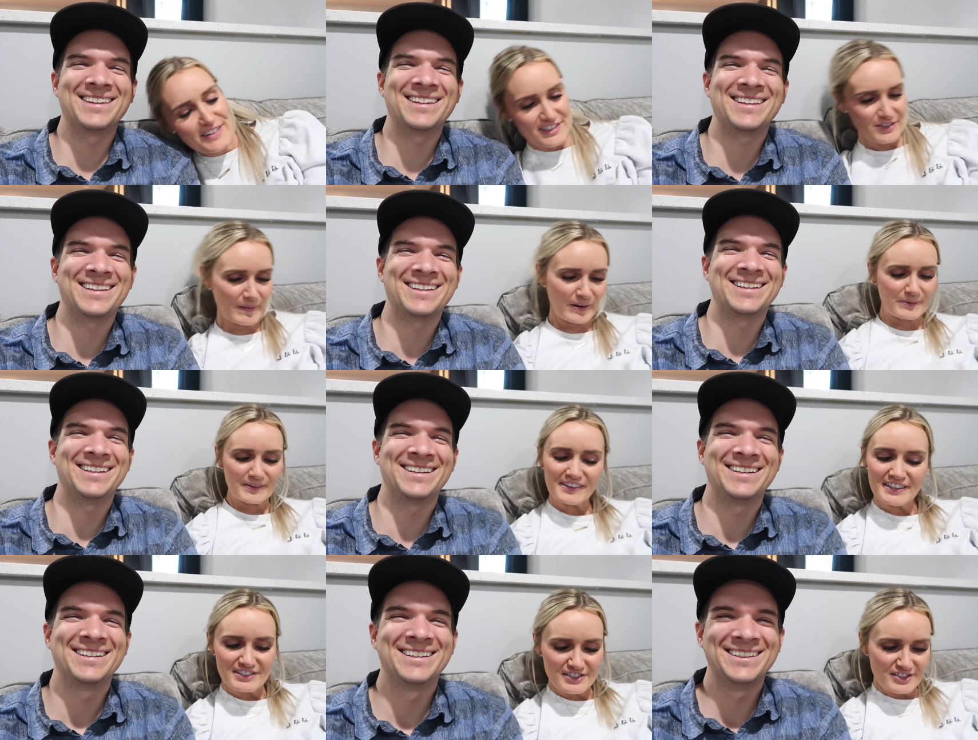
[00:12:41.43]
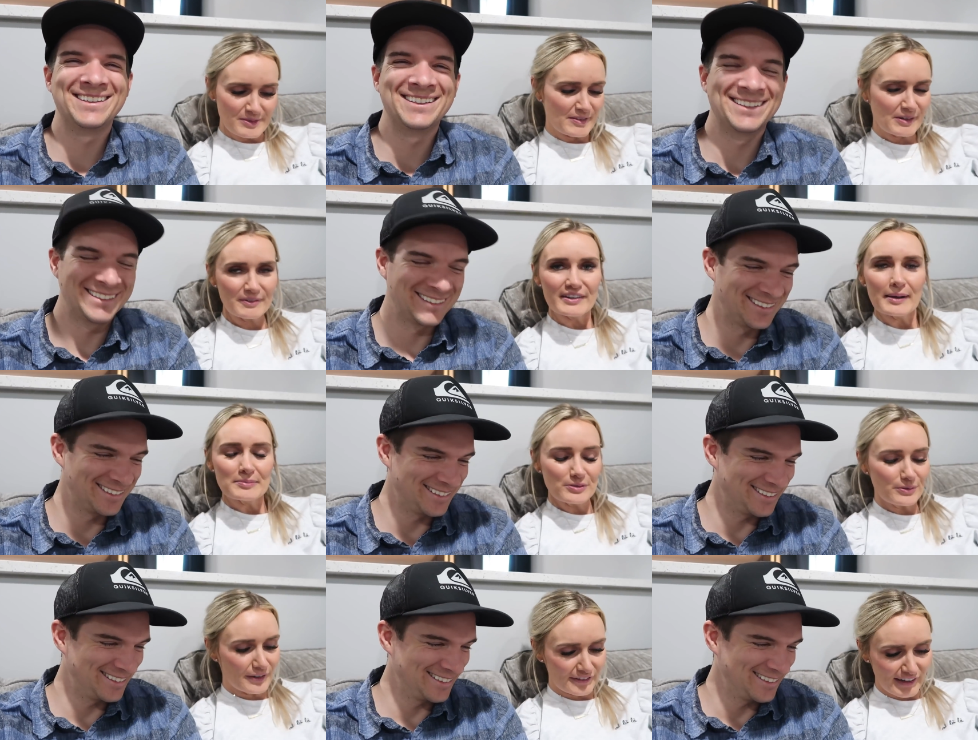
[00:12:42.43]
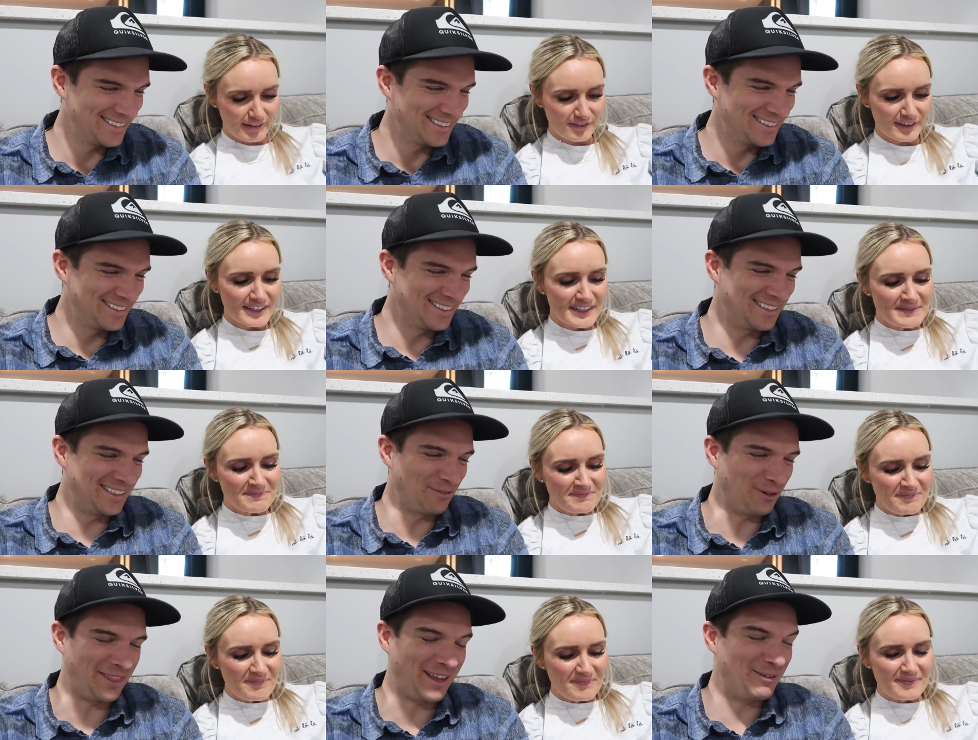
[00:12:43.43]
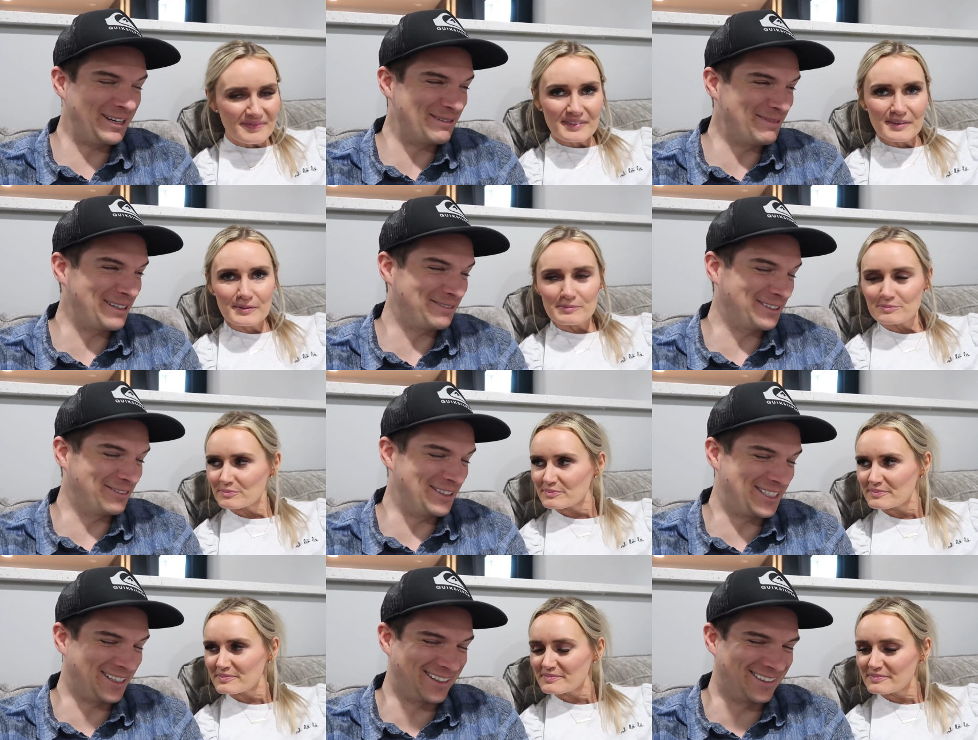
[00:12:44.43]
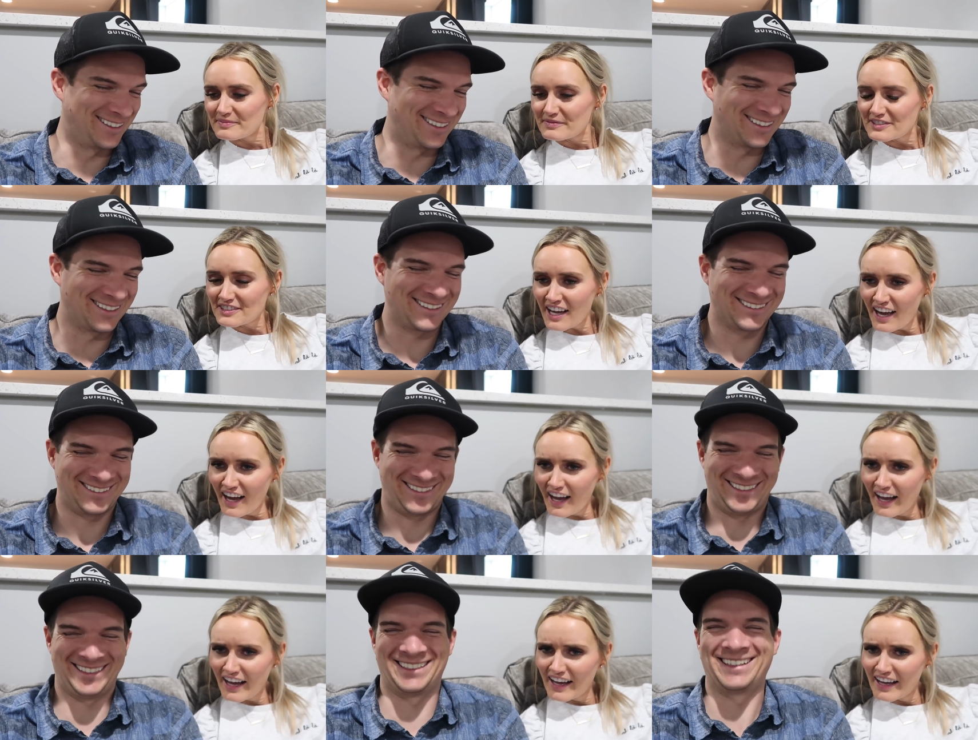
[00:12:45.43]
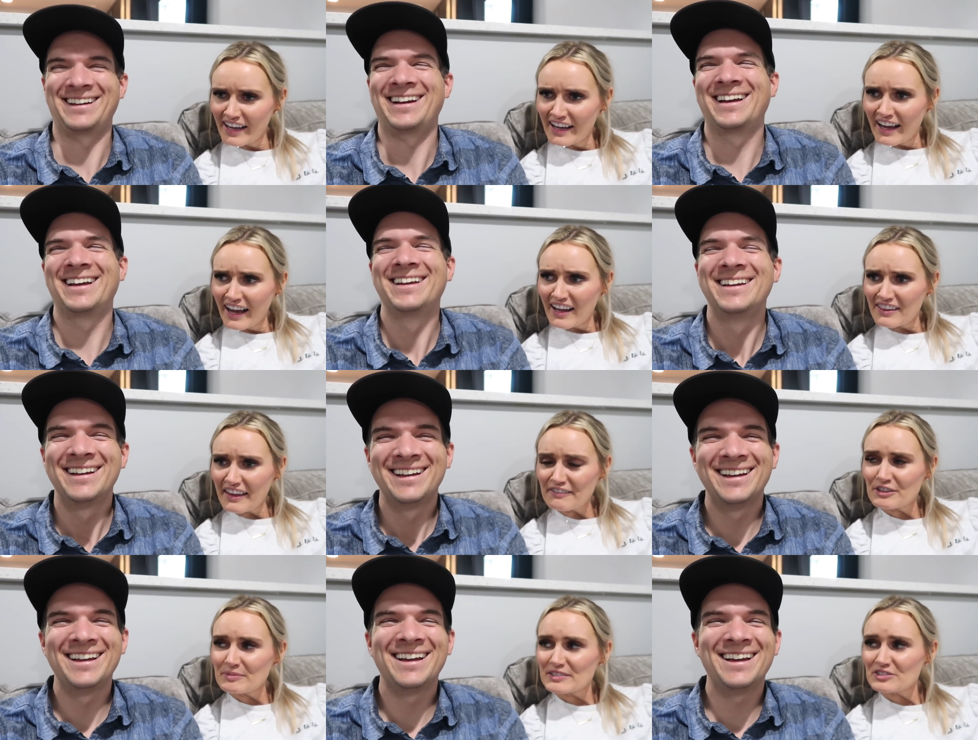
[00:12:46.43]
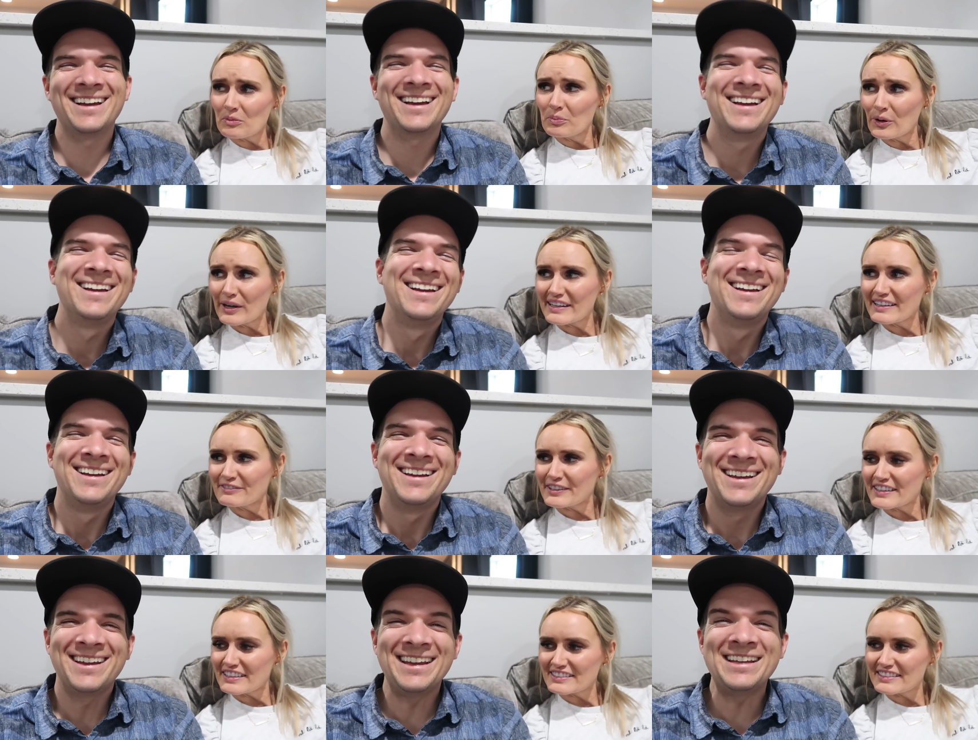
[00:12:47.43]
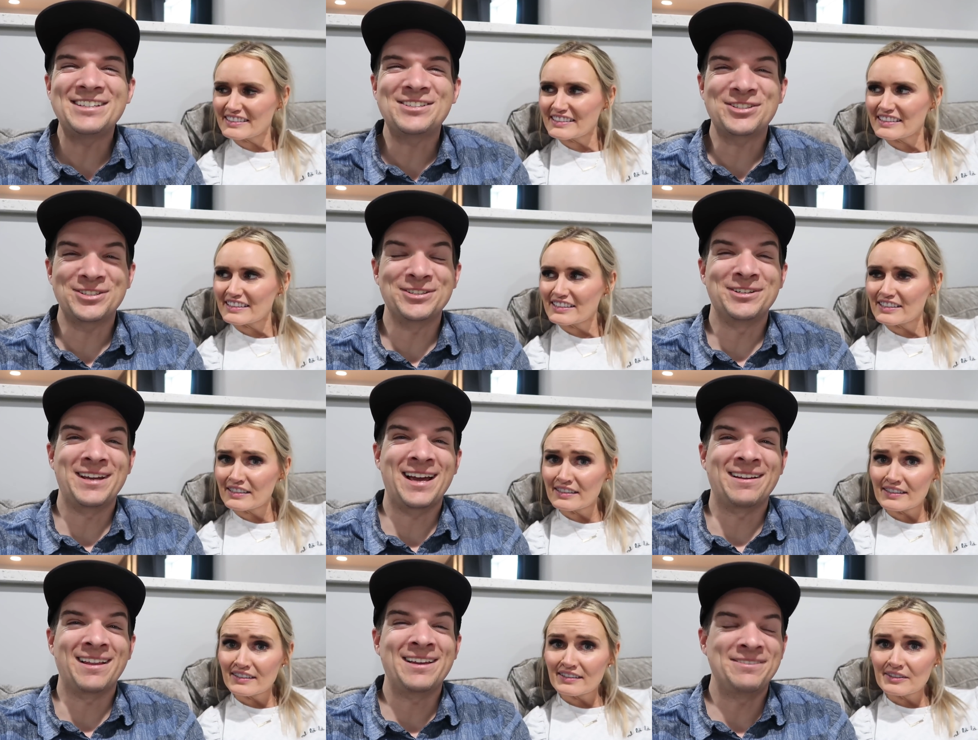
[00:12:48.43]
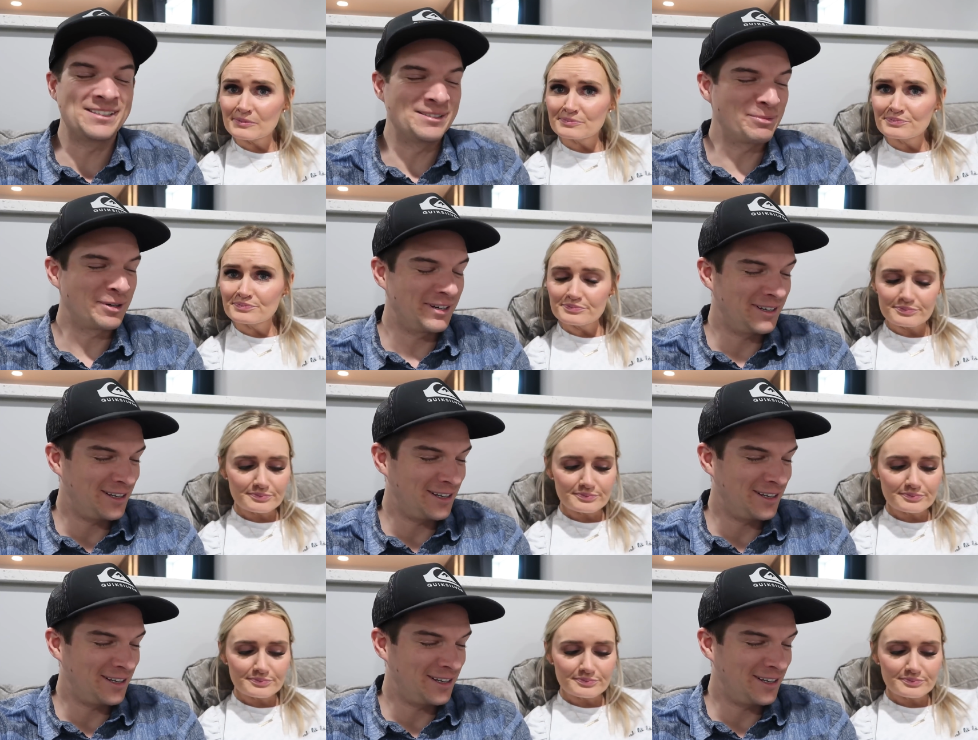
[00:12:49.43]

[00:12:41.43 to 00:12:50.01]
Speaker 1: things about our relationship that we absolutely love.
Speaker 2: What, that we can make fun of each other? Yeah.
Speaker 1: Life would be so boring if we couldn't. It's true, yeah. Life isn't boring